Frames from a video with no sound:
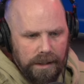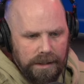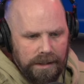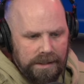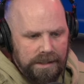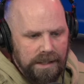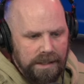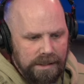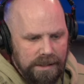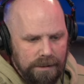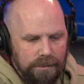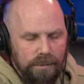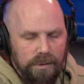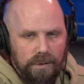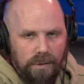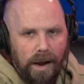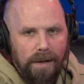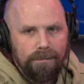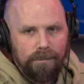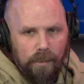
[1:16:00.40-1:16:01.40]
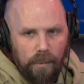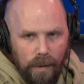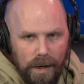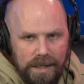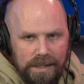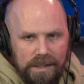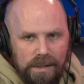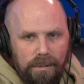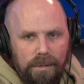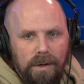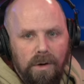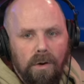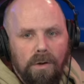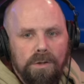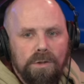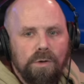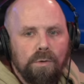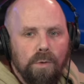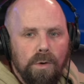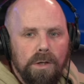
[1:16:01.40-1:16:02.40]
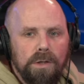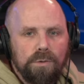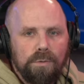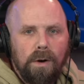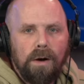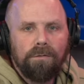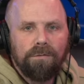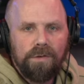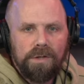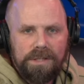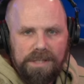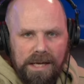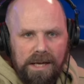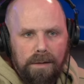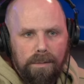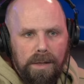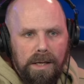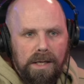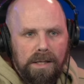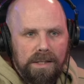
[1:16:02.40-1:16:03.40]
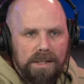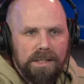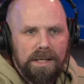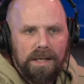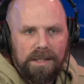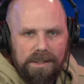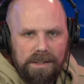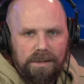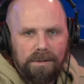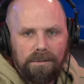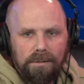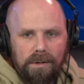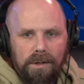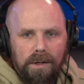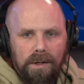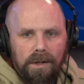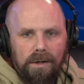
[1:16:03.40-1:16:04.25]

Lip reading: in the sense that it would drive him crazy, but it also works well for Sammy in the sense that